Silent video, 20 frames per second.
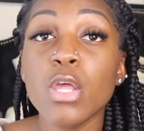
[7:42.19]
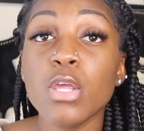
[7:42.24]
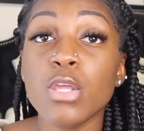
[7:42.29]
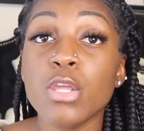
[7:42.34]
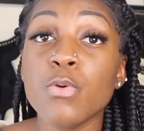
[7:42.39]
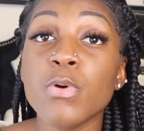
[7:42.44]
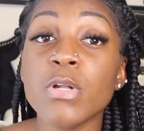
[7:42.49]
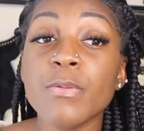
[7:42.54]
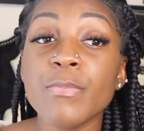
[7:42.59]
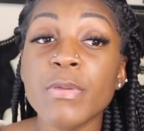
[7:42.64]

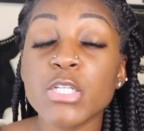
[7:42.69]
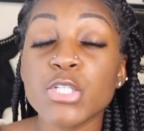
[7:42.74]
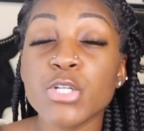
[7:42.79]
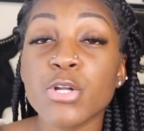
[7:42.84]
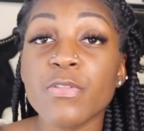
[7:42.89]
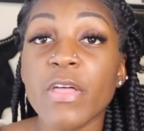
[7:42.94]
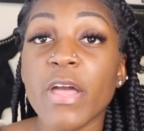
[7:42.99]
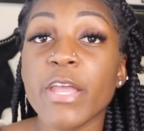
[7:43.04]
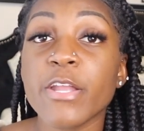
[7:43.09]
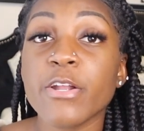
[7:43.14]
You want to make
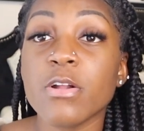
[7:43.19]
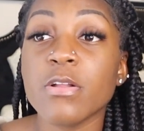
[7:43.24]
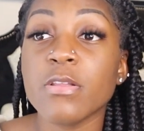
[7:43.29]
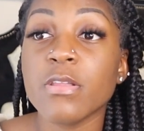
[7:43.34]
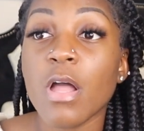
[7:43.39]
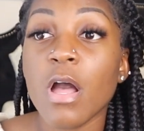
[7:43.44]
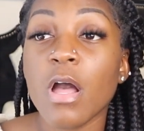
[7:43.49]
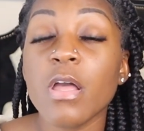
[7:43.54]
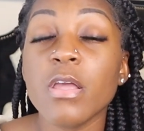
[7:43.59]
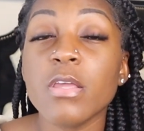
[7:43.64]
sure that you're
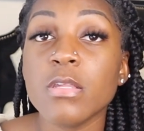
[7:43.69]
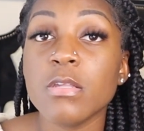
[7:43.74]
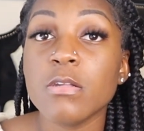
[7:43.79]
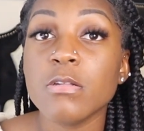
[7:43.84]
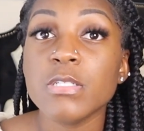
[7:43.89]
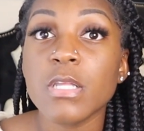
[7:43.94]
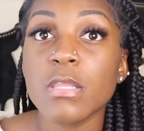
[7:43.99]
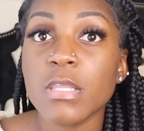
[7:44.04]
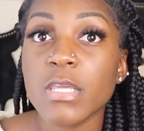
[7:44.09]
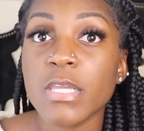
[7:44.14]
not
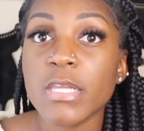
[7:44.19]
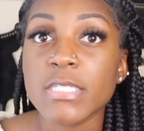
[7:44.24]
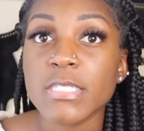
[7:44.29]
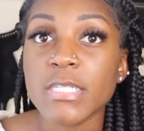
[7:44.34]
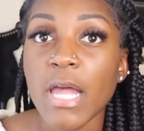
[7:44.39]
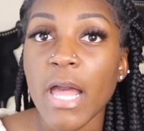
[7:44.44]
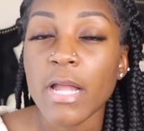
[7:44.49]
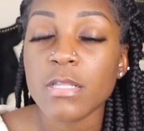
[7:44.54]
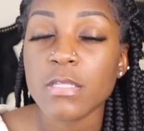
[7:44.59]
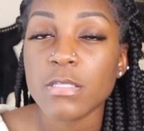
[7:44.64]
using the
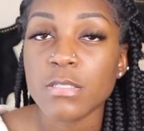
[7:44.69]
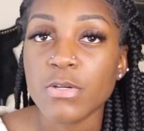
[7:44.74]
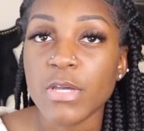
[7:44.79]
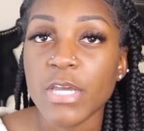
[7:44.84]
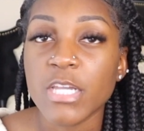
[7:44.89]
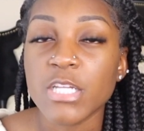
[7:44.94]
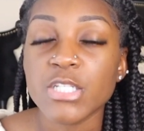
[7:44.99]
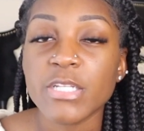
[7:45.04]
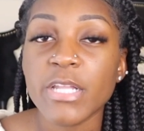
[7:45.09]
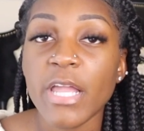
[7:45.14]
exact
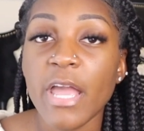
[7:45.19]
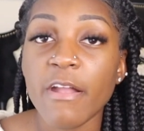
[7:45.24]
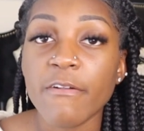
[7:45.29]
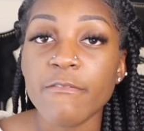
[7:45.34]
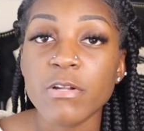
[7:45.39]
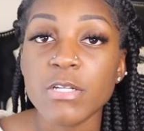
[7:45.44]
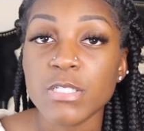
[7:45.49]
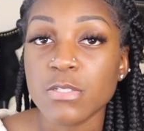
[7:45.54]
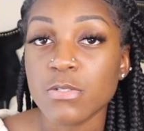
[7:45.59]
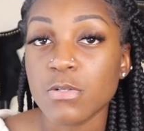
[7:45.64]
location
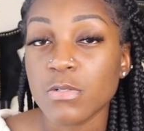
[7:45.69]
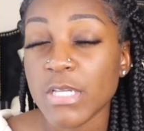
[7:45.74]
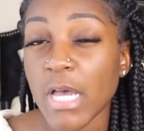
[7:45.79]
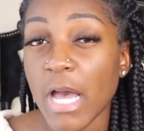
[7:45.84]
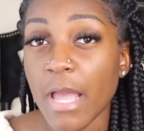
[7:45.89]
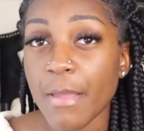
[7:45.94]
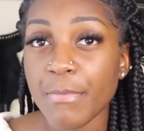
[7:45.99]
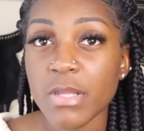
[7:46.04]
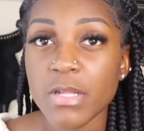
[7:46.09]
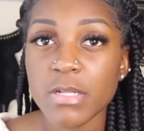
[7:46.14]
every single
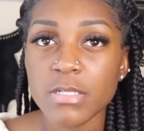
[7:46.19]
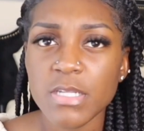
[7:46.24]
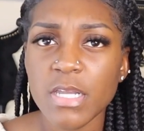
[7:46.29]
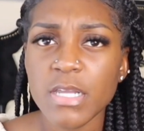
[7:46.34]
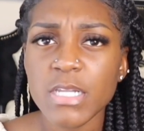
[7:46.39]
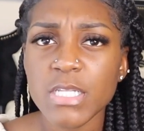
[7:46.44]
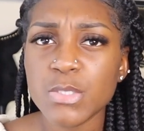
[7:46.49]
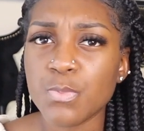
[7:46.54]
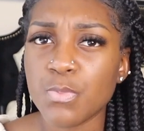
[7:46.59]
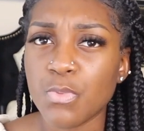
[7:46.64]
time, because that
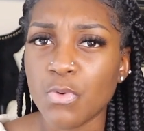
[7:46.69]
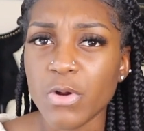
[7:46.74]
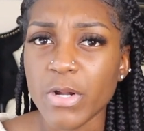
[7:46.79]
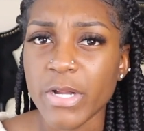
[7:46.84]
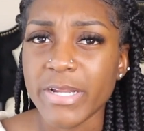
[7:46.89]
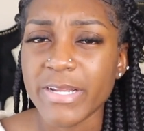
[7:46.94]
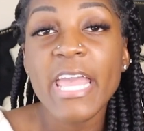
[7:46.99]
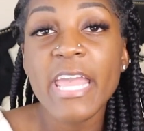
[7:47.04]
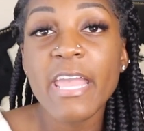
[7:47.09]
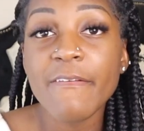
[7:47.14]
gets
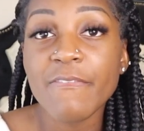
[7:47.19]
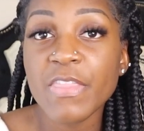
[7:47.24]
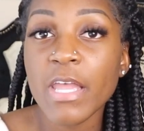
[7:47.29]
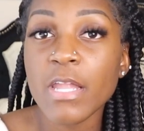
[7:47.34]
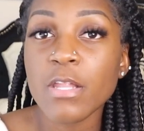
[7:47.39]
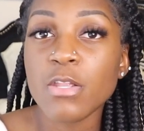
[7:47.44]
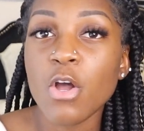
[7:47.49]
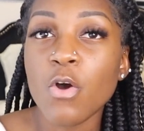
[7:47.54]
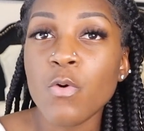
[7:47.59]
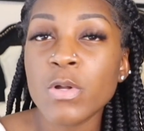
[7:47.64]
boring. If
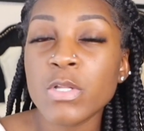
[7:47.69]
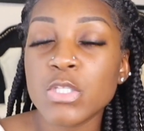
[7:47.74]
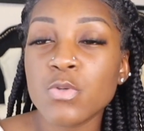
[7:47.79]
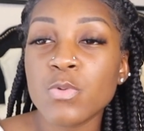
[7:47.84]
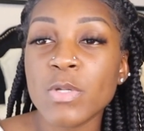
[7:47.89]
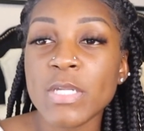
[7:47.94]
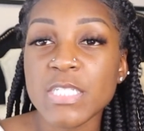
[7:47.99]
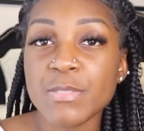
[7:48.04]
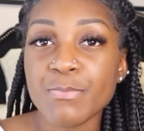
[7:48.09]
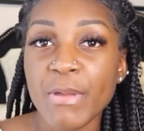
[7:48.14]
they know what
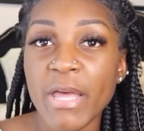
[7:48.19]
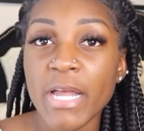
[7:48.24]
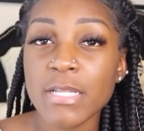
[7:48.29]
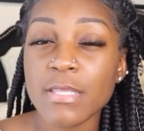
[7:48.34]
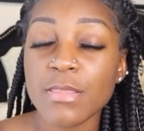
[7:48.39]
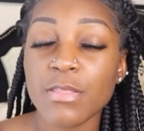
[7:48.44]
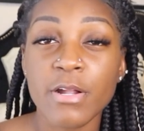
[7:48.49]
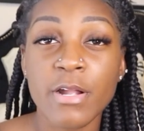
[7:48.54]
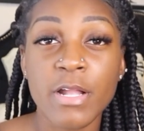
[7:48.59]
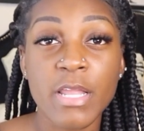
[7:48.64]
to
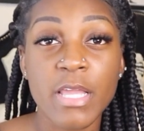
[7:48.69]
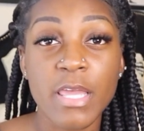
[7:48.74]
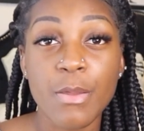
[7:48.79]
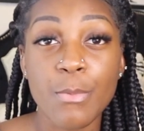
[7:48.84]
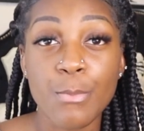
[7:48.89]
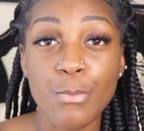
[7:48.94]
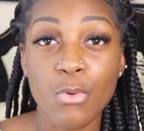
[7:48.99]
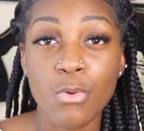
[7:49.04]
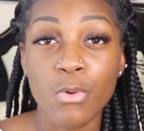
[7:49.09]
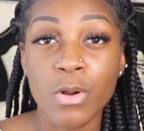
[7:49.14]
expect, they're gonna
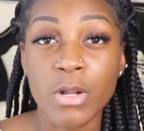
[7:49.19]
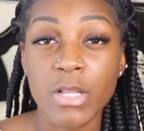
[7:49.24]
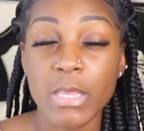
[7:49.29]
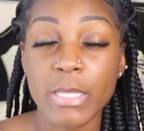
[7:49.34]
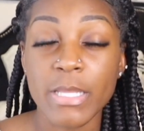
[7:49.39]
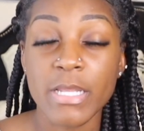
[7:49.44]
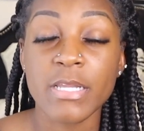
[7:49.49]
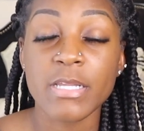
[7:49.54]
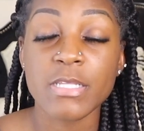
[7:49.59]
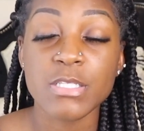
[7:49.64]
get bored,
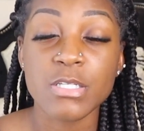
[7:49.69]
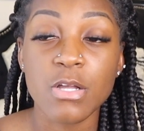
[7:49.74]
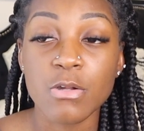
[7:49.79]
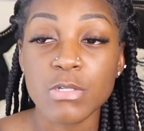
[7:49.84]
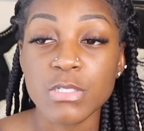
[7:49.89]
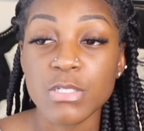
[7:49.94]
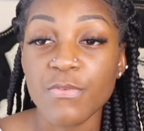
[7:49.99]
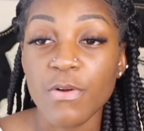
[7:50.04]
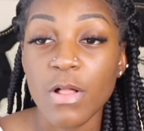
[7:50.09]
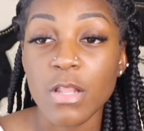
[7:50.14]
leading into
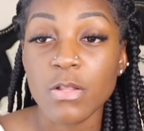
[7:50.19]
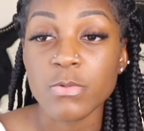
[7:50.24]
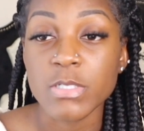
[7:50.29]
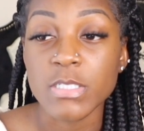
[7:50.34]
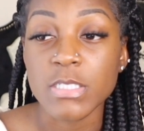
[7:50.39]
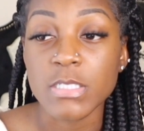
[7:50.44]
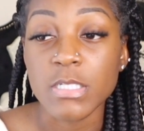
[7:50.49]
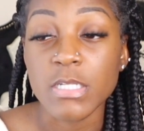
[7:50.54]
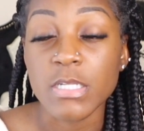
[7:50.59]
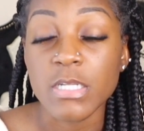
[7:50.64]
ghost
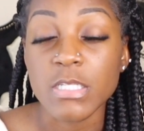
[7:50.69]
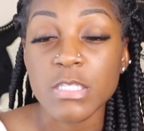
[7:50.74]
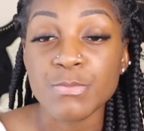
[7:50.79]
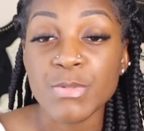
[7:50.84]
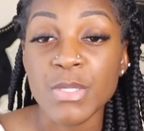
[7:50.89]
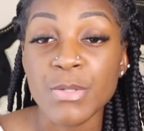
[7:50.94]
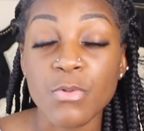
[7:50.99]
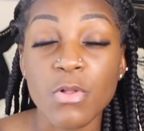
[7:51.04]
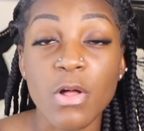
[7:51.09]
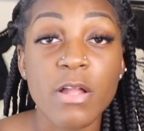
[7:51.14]
followers, leading into
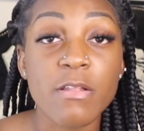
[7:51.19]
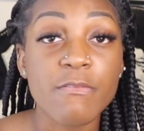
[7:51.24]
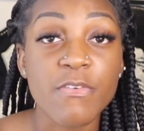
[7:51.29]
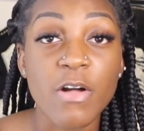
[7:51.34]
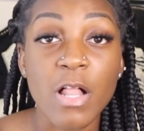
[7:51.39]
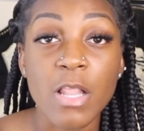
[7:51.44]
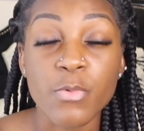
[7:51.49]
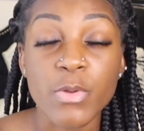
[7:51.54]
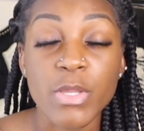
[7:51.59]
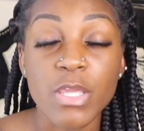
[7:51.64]
people
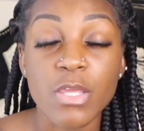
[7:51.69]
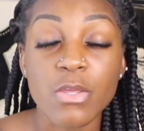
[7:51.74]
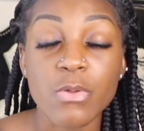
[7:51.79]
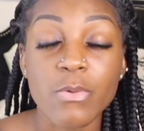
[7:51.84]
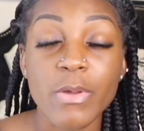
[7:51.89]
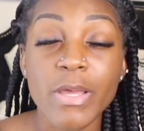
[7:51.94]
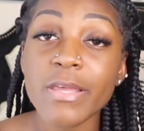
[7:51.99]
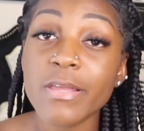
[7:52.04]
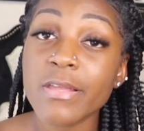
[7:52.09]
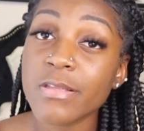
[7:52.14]
unfollowing you,
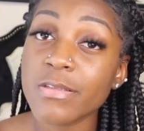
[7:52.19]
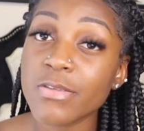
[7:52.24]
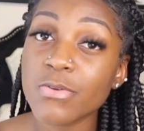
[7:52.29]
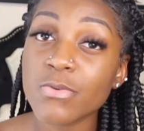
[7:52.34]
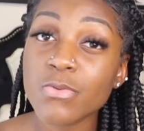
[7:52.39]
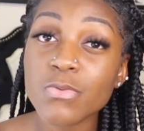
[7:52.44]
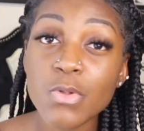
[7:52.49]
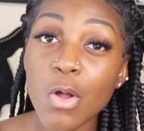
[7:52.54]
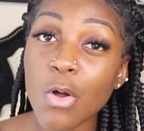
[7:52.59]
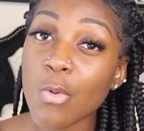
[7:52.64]
and
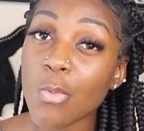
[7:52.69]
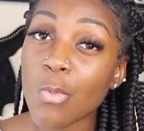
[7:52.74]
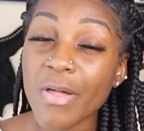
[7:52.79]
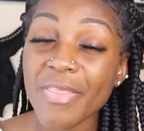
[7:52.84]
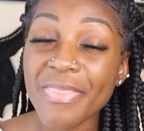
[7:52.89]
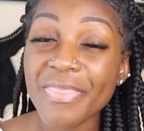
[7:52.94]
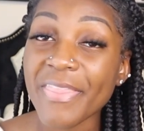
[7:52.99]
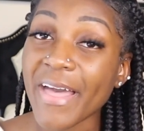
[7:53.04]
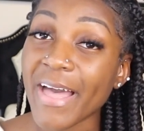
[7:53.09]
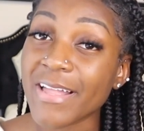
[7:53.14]
you don't
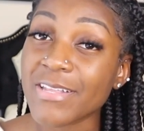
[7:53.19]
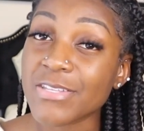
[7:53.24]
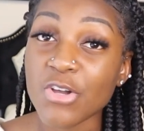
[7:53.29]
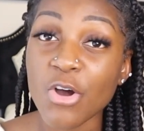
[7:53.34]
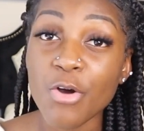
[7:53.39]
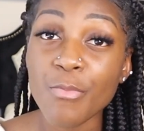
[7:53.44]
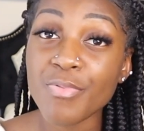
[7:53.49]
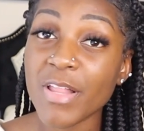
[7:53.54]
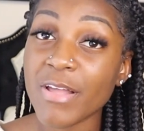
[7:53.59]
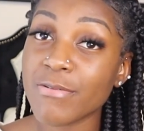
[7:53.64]
want that.
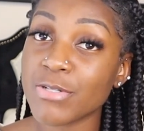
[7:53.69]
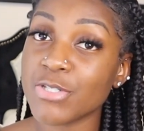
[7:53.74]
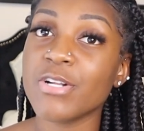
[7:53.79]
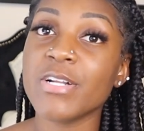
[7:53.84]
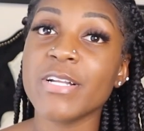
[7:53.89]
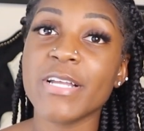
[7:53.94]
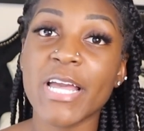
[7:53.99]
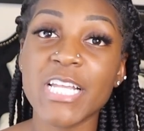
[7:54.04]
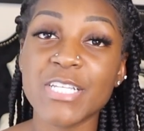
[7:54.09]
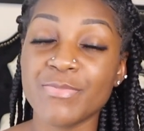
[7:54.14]
Don't play with your
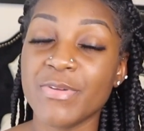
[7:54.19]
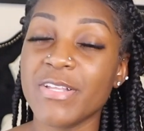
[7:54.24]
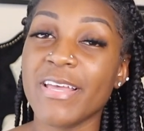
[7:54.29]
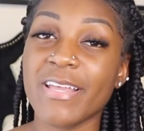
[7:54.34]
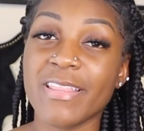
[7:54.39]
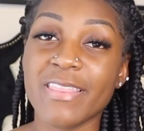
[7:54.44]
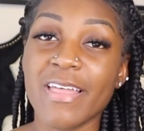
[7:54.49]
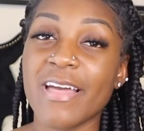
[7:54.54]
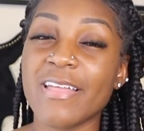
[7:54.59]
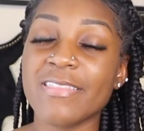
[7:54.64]
engagement
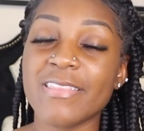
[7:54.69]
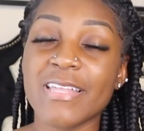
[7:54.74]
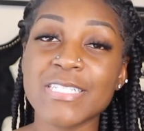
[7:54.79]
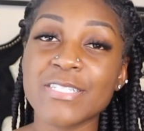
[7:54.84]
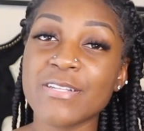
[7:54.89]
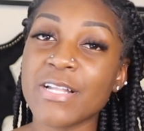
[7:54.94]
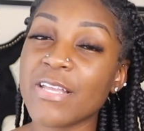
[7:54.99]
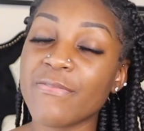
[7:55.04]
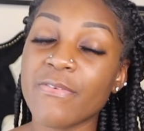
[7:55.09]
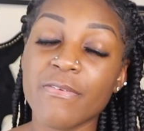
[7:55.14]
like that.
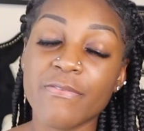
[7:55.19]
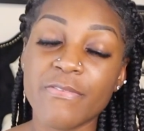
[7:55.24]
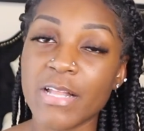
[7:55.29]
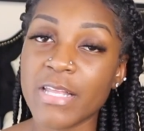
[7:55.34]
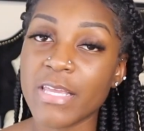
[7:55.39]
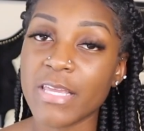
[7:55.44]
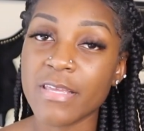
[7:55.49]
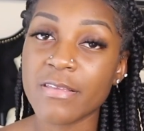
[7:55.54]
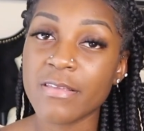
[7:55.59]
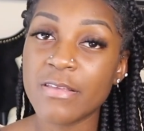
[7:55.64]
That's not even
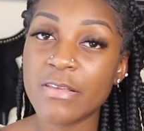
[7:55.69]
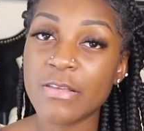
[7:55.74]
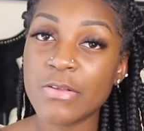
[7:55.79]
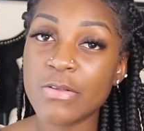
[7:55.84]
funny.